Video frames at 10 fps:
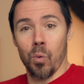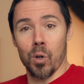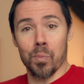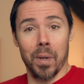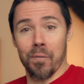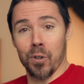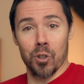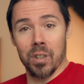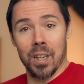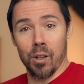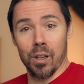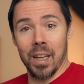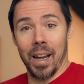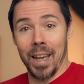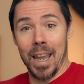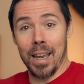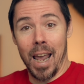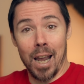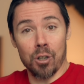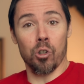Where's my versatility? I can't
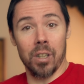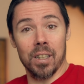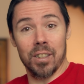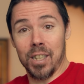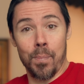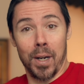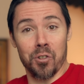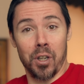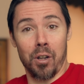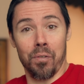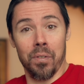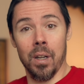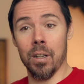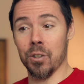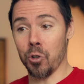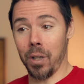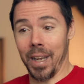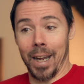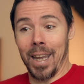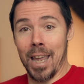actually see myself, so
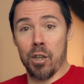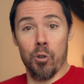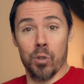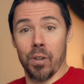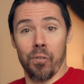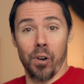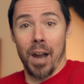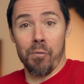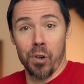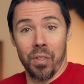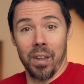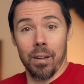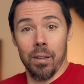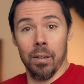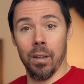like I can't use it for everything.